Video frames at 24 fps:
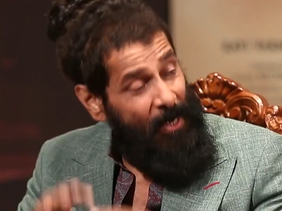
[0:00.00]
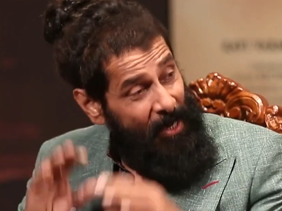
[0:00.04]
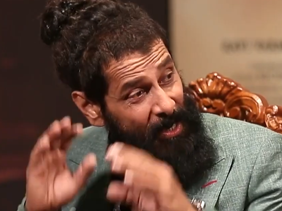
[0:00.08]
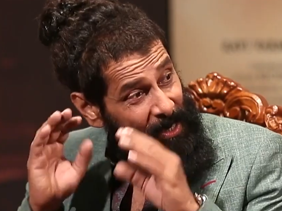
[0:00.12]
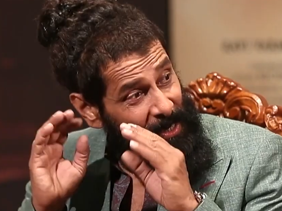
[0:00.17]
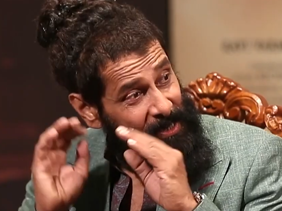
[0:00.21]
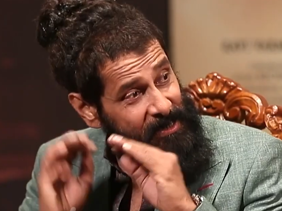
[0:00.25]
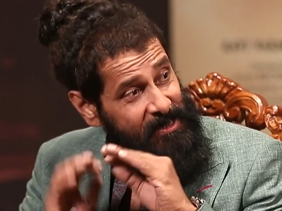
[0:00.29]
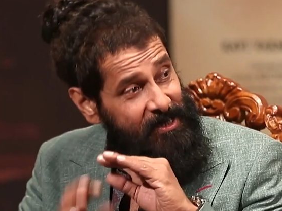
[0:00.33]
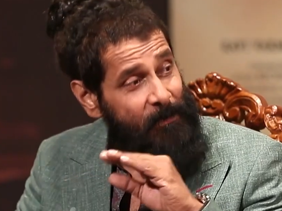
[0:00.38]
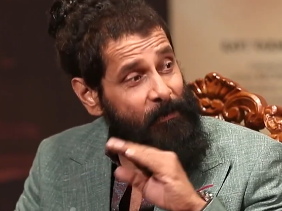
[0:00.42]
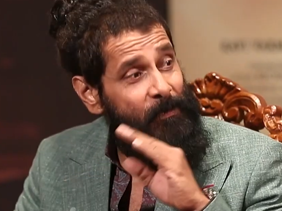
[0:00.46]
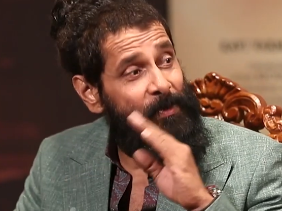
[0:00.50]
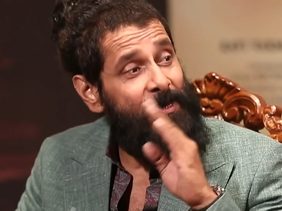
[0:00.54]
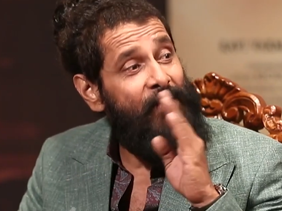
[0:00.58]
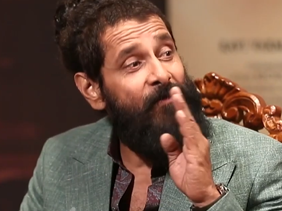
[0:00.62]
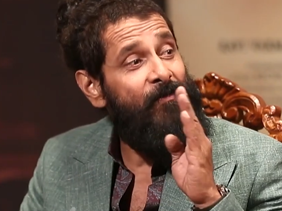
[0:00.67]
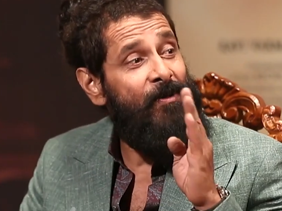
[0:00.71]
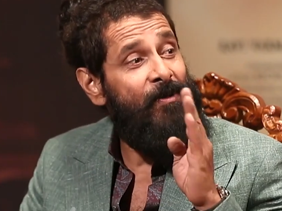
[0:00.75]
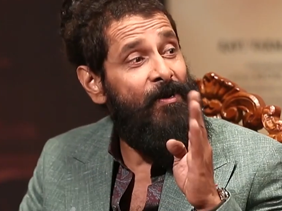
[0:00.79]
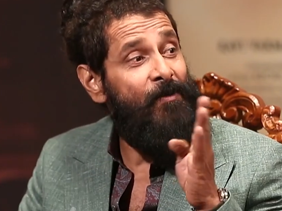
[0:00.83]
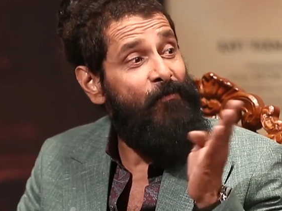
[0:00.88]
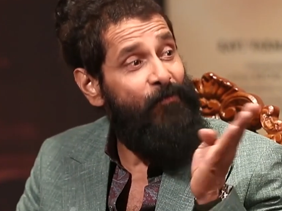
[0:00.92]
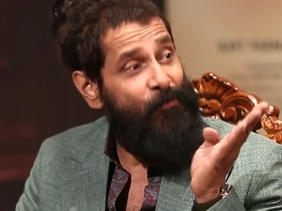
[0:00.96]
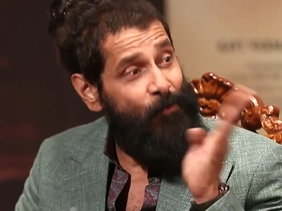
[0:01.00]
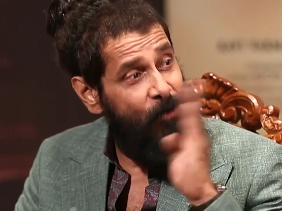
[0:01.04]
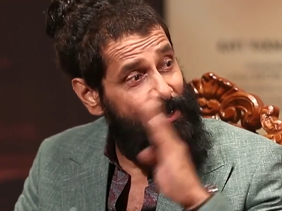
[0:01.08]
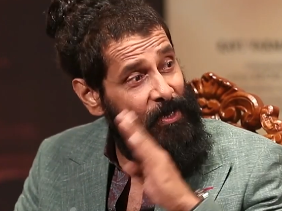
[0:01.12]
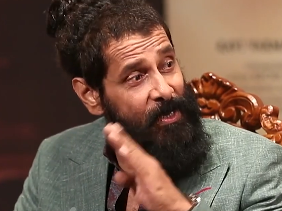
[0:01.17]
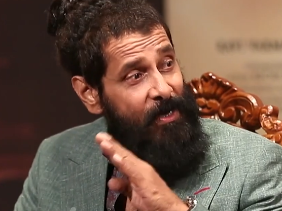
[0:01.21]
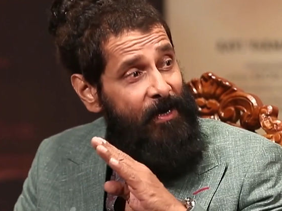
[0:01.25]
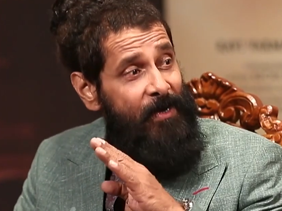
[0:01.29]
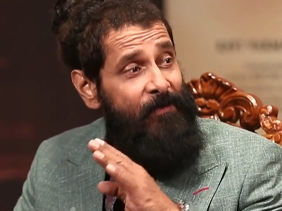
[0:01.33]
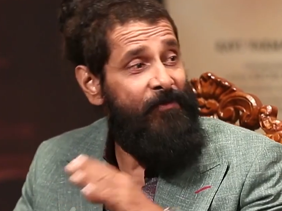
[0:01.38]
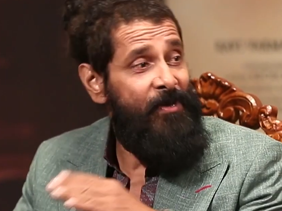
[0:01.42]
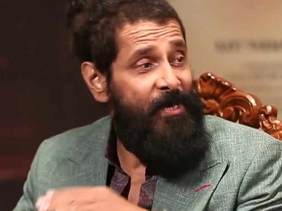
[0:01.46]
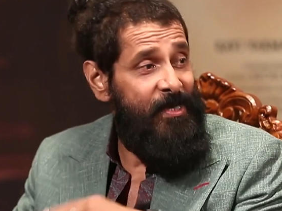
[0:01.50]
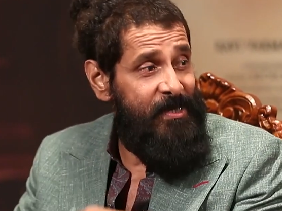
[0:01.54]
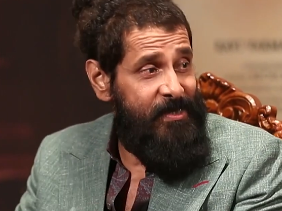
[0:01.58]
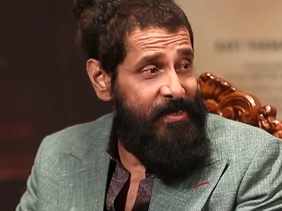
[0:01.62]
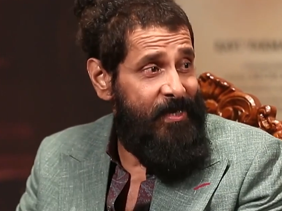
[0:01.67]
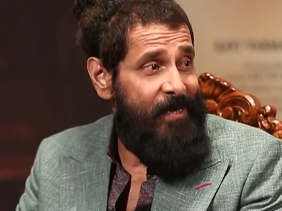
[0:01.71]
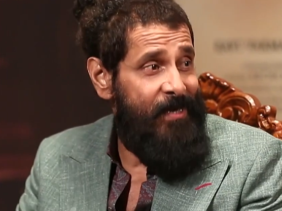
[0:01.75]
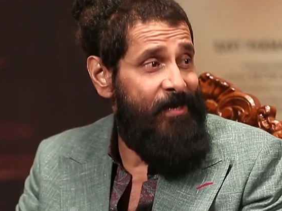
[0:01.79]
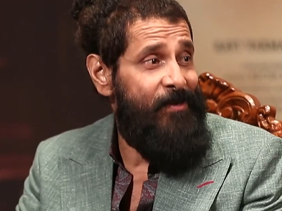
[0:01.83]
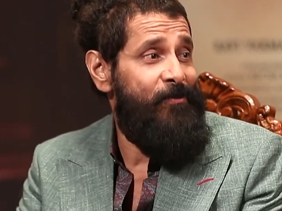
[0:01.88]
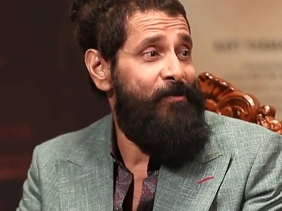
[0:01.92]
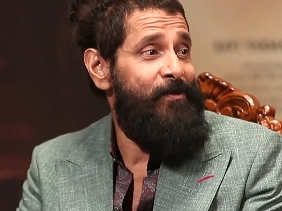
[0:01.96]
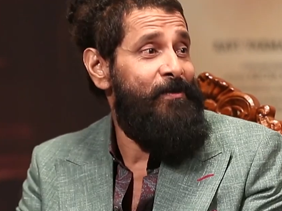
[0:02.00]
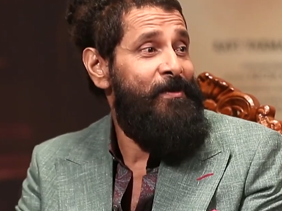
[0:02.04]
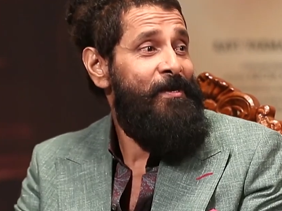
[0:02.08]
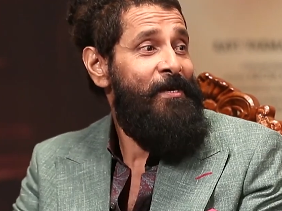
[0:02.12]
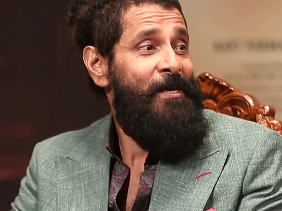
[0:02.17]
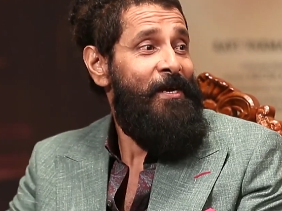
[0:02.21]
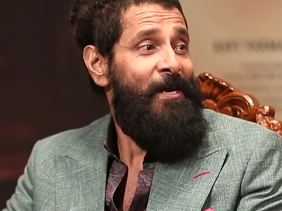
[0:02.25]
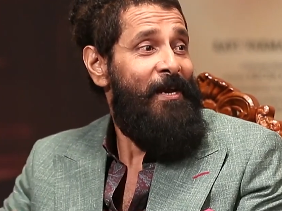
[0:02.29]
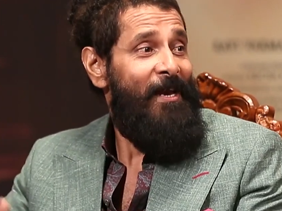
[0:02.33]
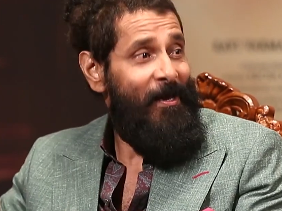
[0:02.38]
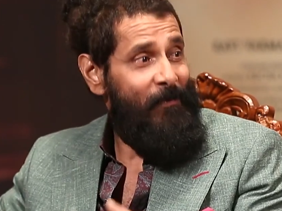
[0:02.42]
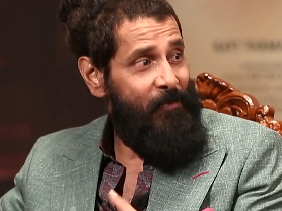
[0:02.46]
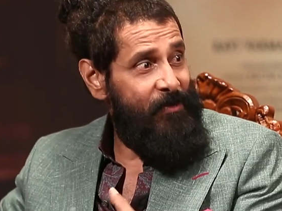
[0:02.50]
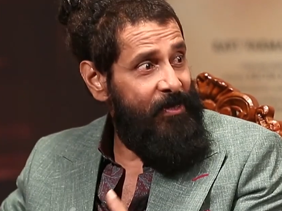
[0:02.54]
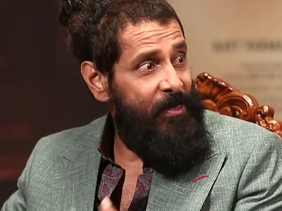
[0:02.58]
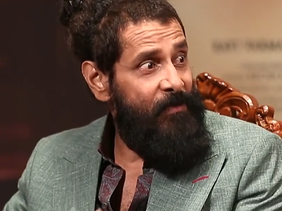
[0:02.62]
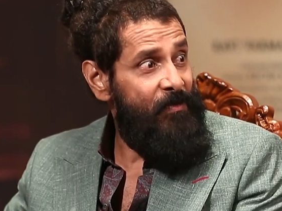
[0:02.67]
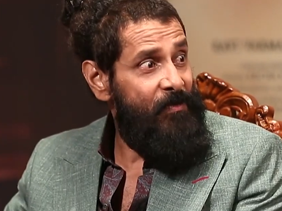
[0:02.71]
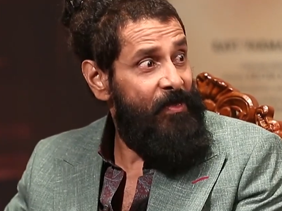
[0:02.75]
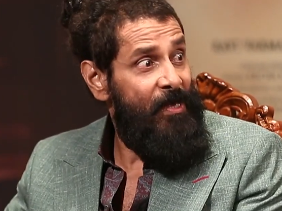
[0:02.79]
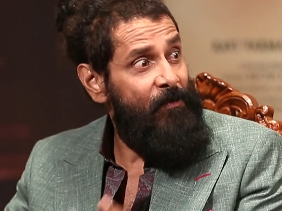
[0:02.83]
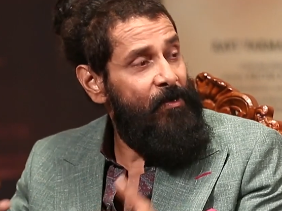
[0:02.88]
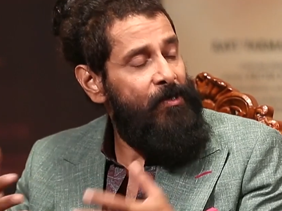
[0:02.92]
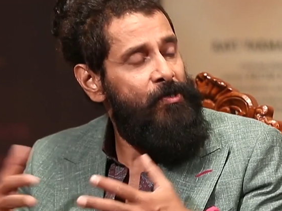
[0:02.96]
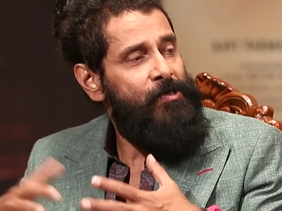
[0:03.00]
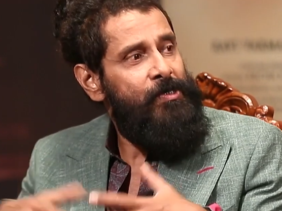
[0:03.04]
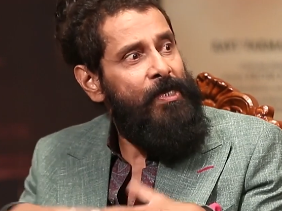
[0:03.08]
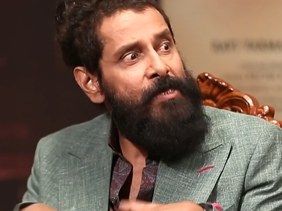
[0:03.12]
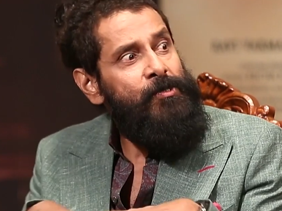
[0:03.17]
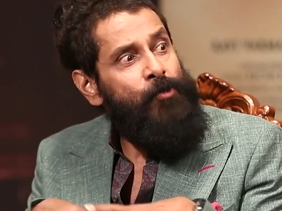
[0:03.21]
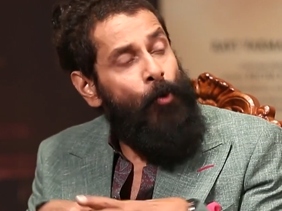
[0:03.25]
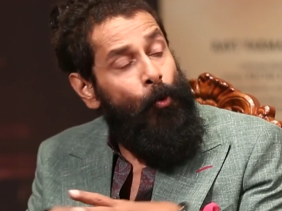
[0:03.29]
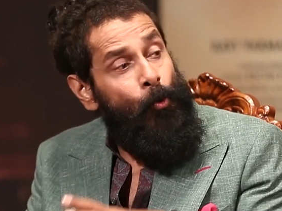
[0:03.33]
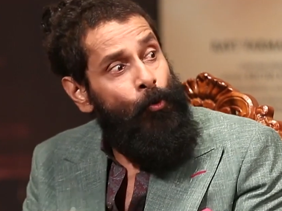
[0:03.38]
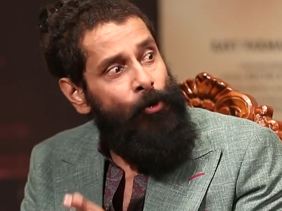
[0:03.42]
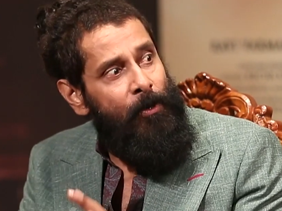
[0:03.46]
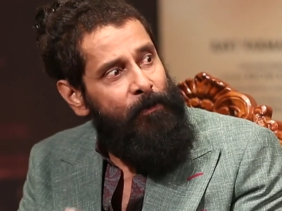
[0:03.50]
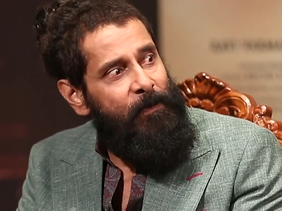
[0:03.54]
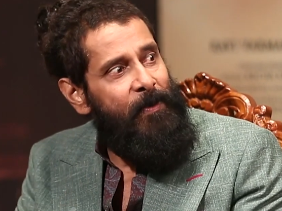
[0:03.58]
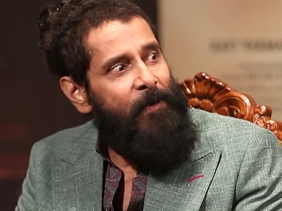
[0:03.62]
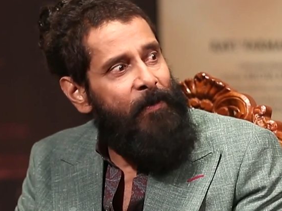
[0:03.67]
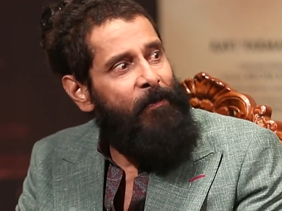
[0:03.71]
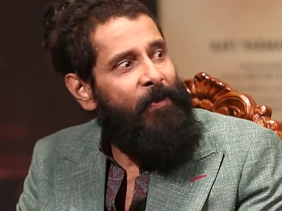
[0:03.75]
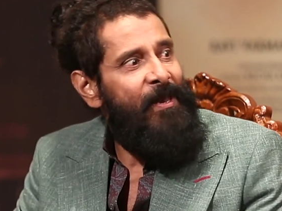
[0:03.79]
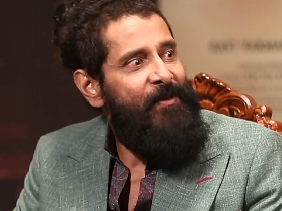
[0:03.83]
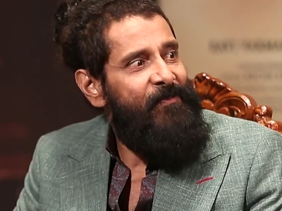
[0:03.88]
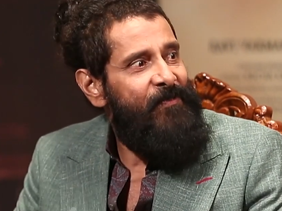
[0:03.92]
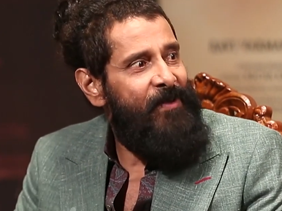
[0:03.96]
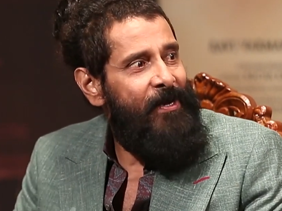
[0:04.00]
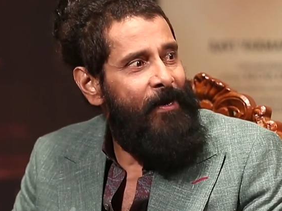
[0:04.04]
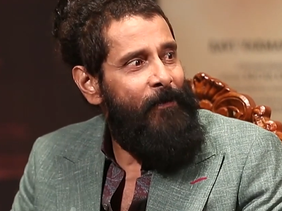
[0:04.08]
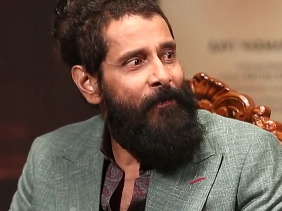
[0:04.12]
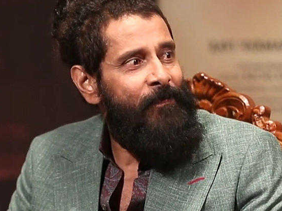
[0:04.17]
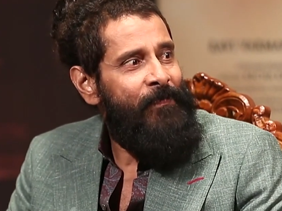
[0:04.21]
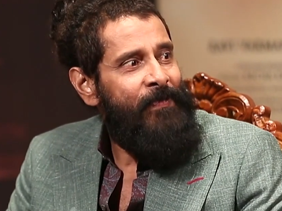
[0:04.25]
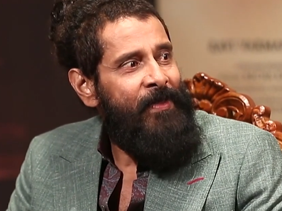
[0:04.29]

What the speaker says: ala cheppina vaallu full ga wheelchair such old people have come.